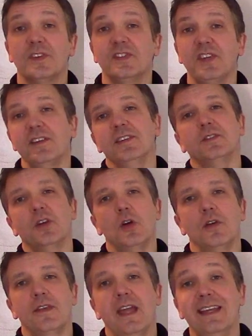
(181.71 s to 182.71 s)
with stunted
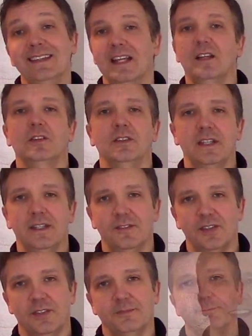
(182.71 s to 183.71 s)
growth and yellow leaves.